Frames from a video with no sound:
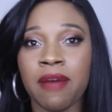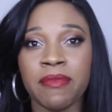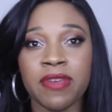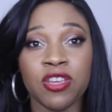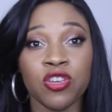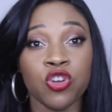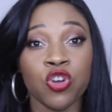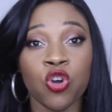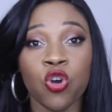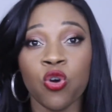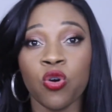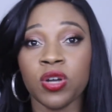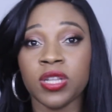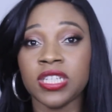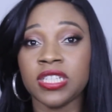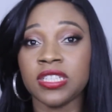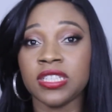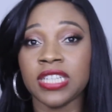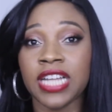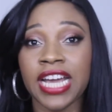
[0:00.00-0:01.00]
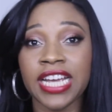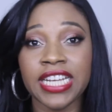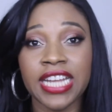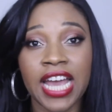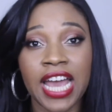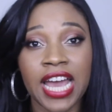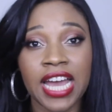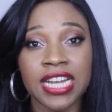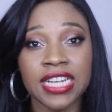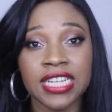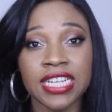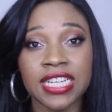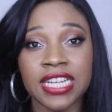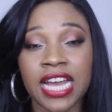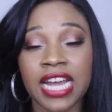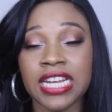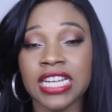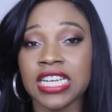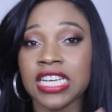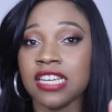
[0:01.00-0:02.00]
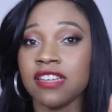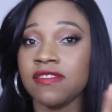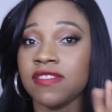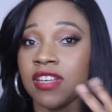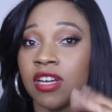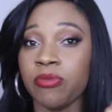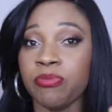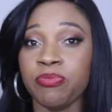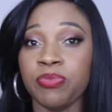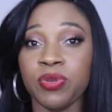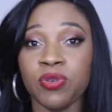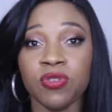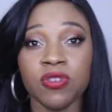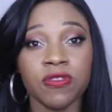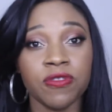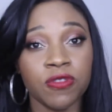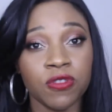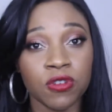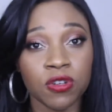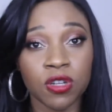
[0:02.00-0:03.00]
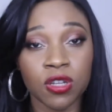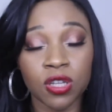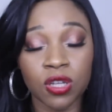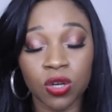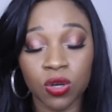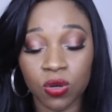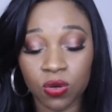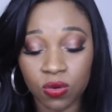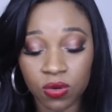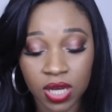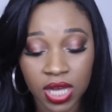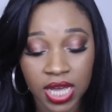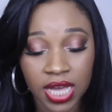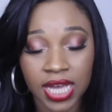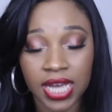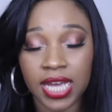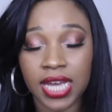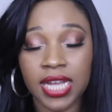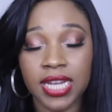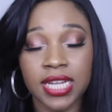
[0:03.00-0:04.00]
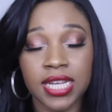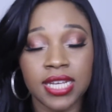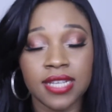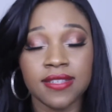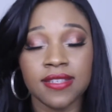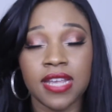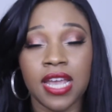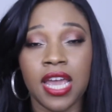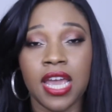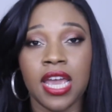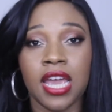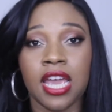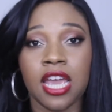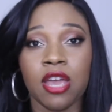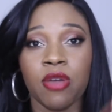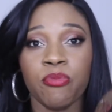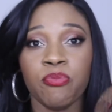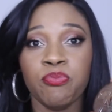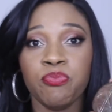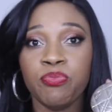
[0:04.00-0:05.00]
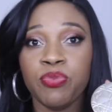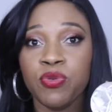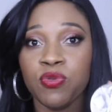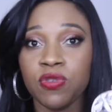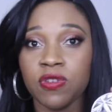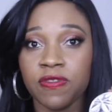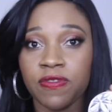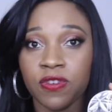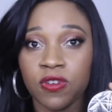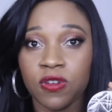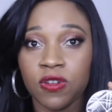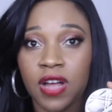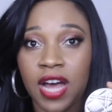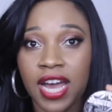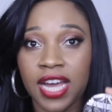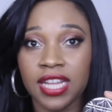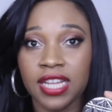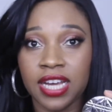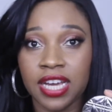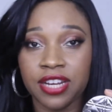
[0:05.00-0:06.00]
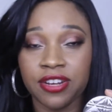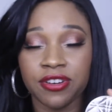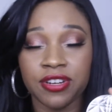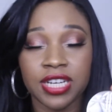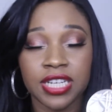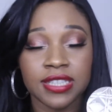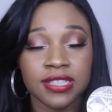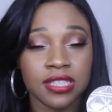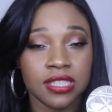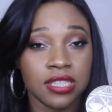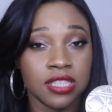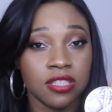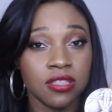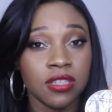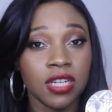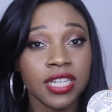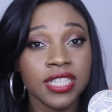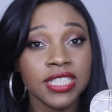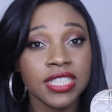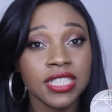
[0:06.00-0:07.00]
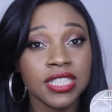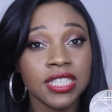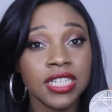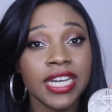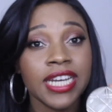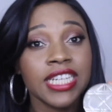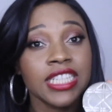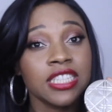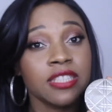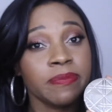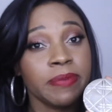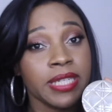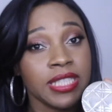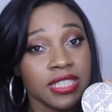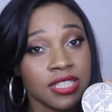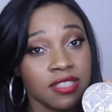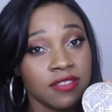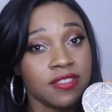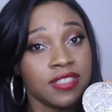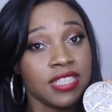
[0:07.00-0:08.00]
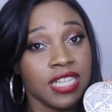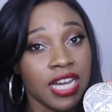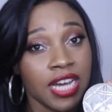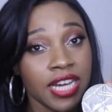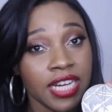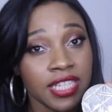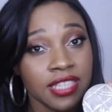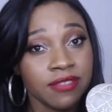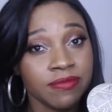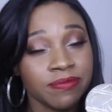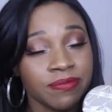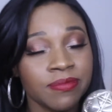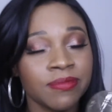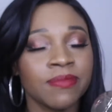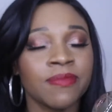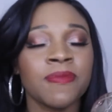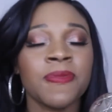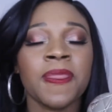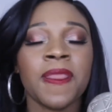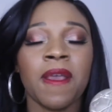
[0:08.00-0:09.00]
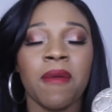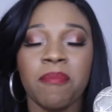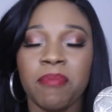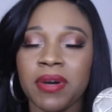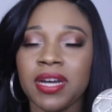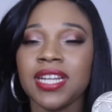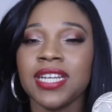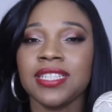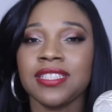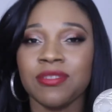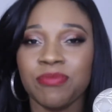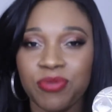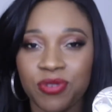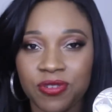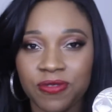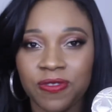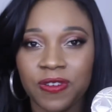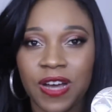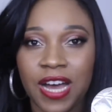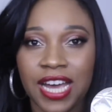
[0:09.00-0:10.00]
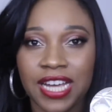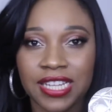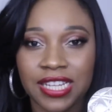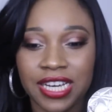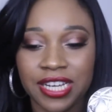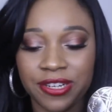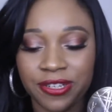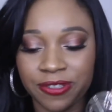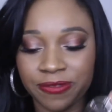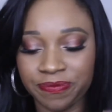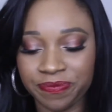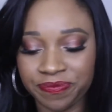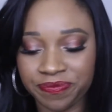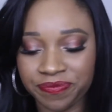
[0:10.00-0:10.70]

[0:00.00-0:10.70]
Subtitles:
You can go a little light-handed and it gives a beautiful glow. It is a beautiful highlighter. It's a little on the expensive side, but it's a beautiful highlighter.